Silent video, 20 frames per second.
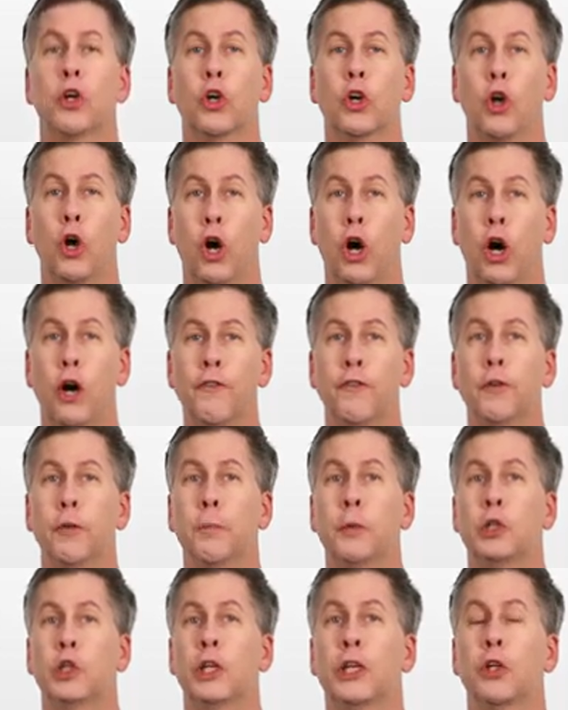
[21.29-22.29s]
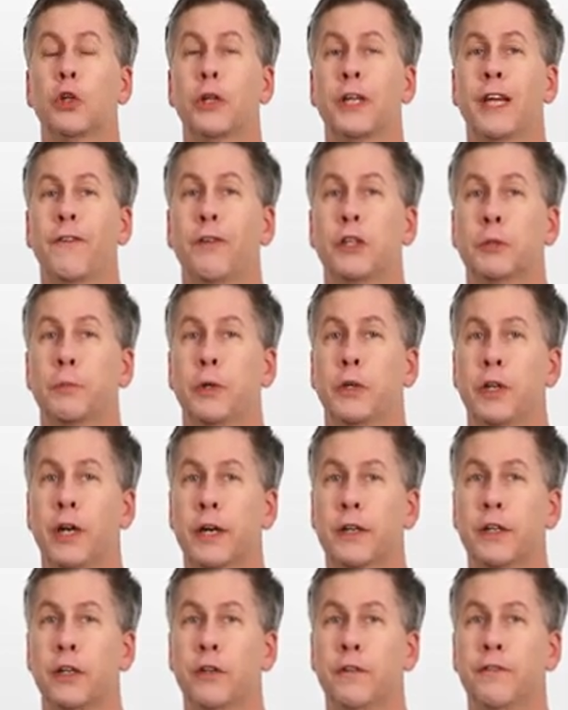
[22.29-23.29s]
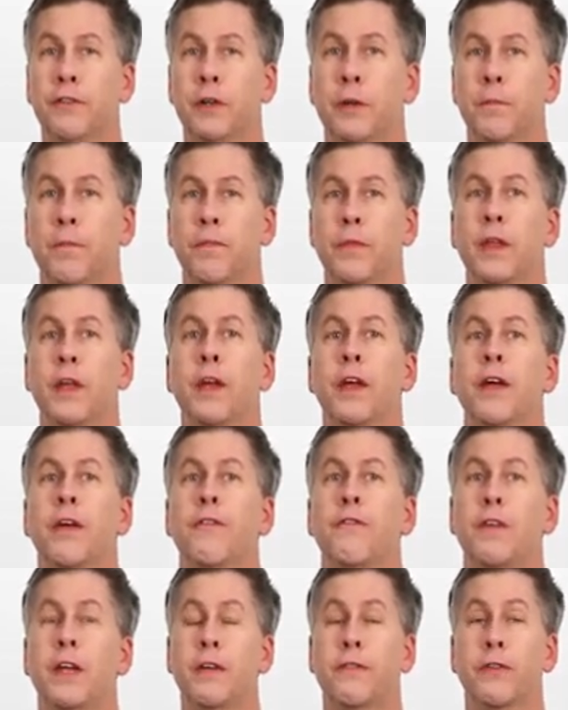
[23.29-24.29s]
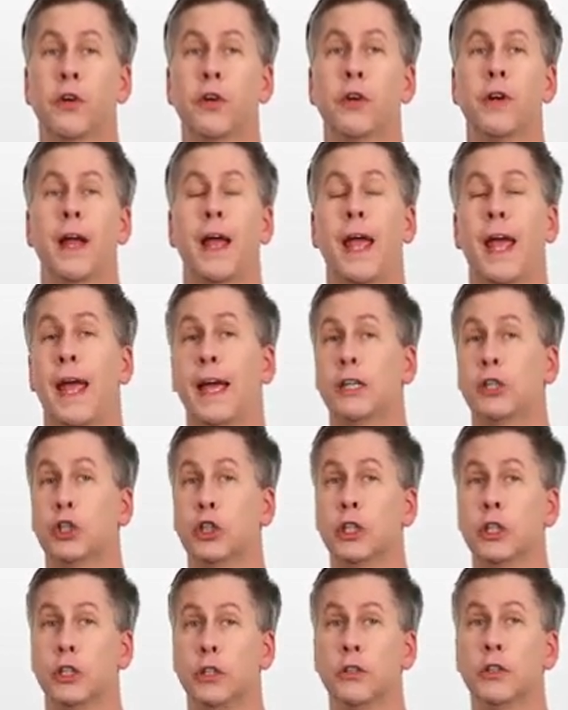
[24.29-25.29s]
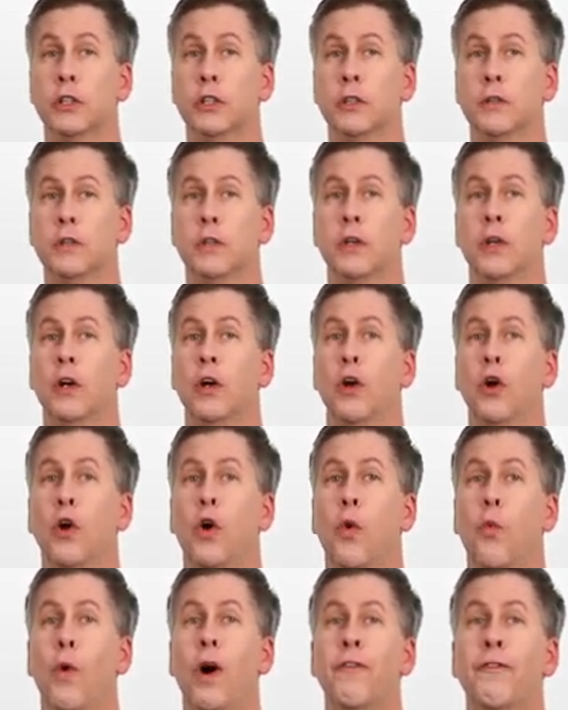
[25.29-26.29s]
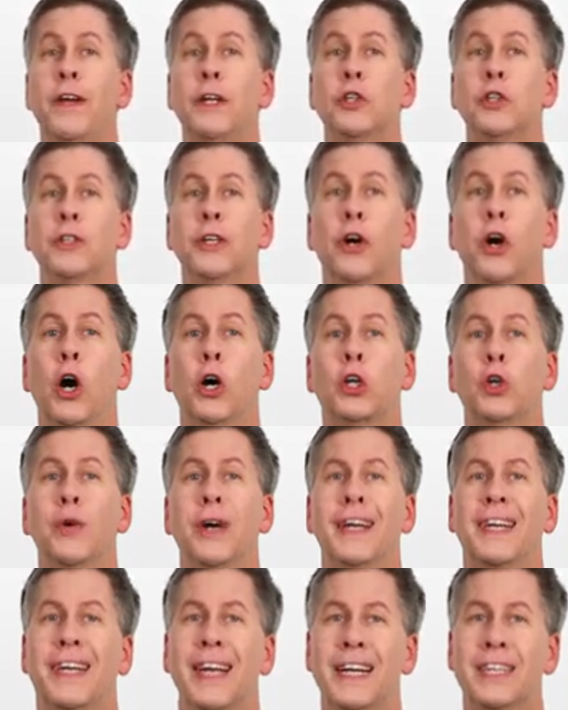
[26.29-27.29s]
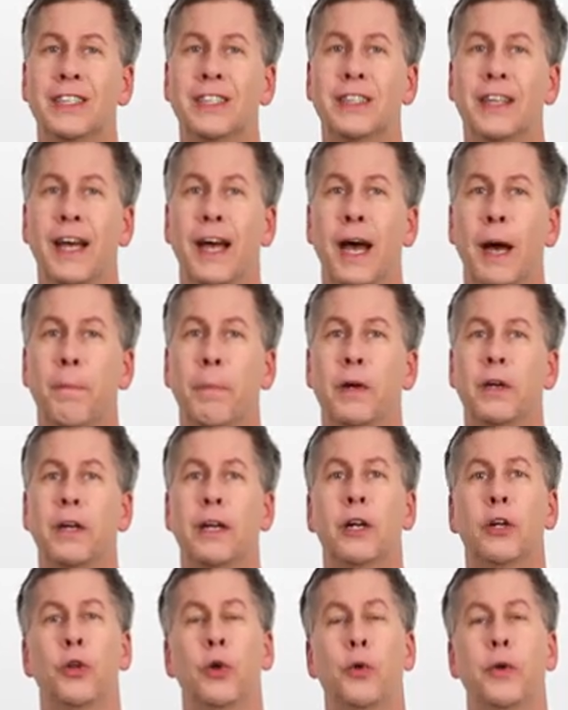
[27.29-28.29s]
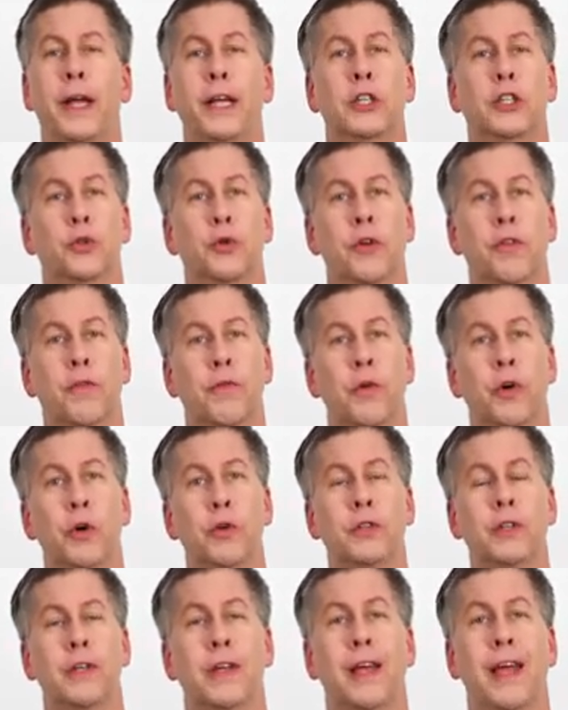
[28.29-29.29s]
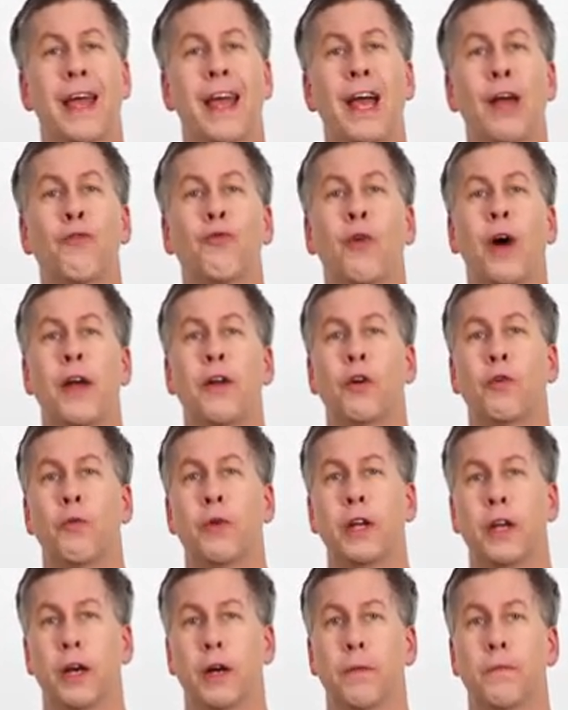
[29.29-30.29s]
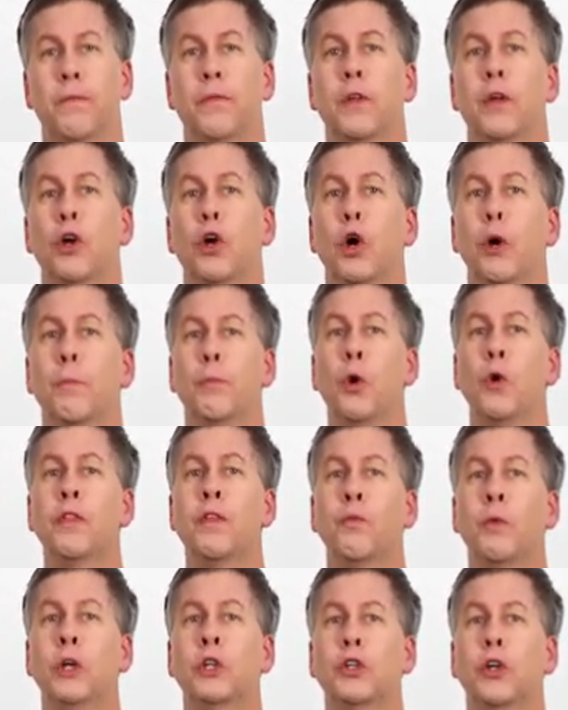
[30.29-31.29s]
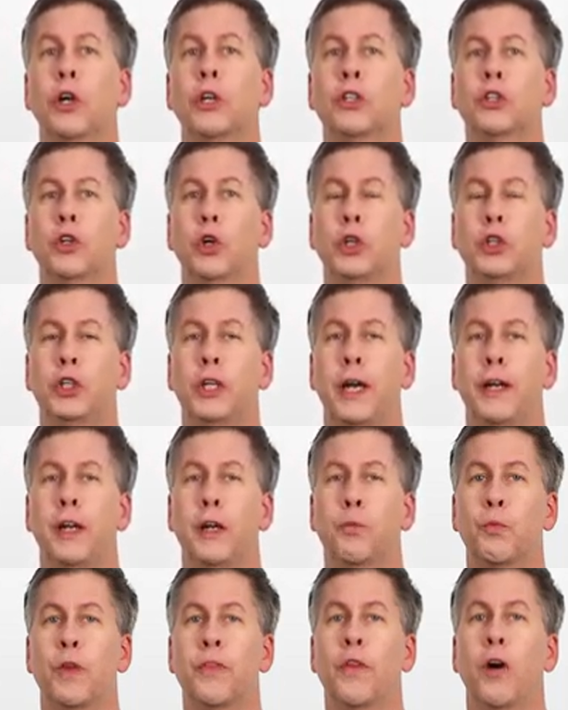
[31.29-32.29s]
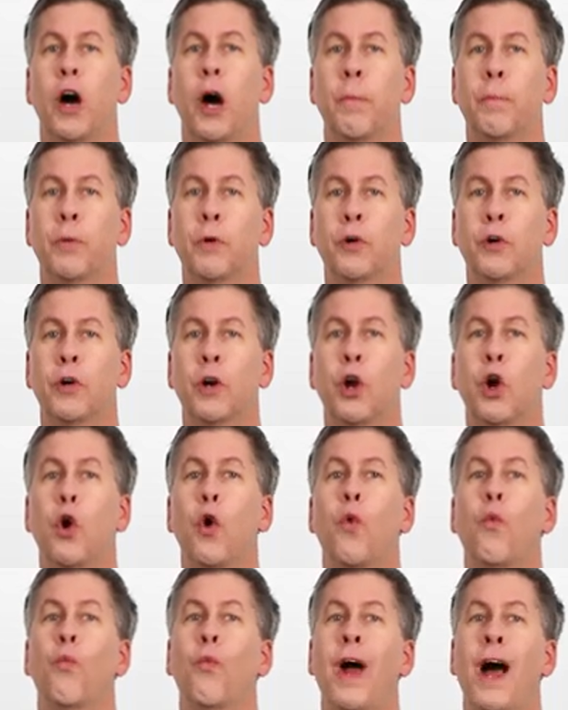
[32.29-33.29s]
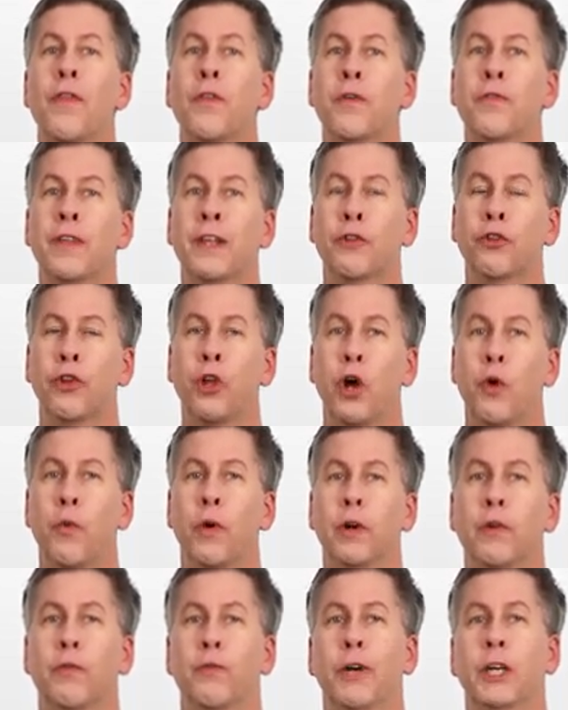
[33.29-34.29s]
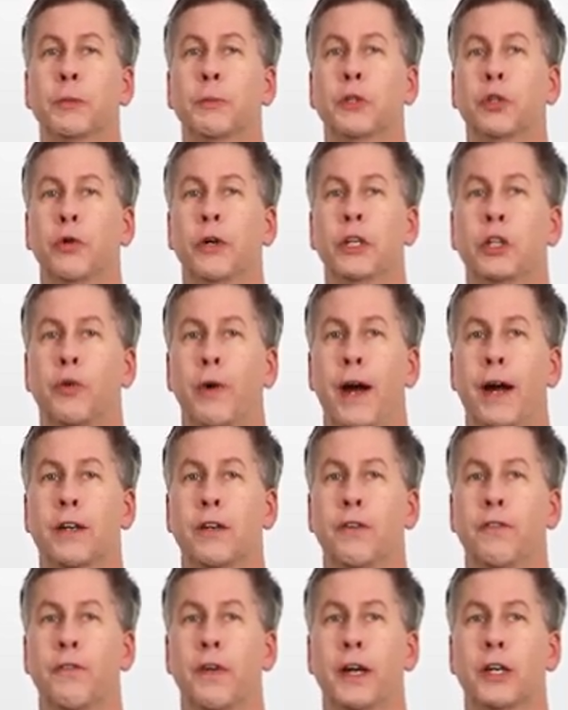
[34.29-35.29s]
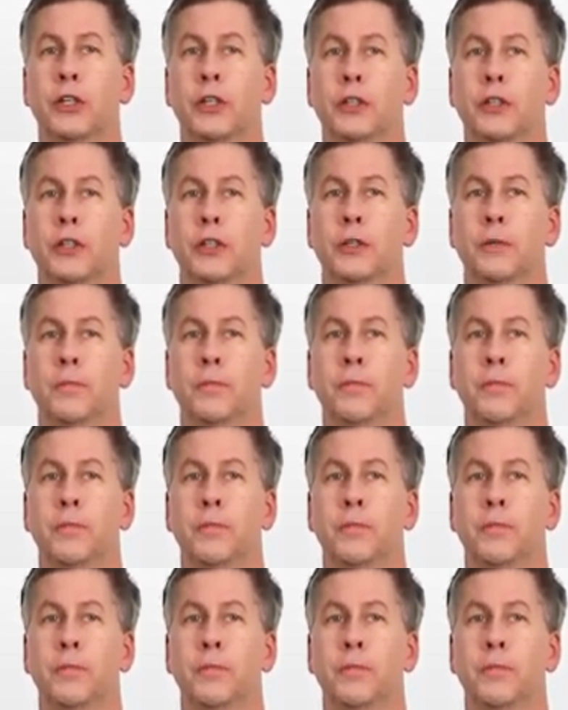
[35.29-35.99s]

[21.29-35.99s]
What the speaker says: cough, particularly if it's productive, fever, and chills, while features that argue against CAP include a sore throat and rhinorrhea, both of which are associated with upper rather than lower respiratory tract infections.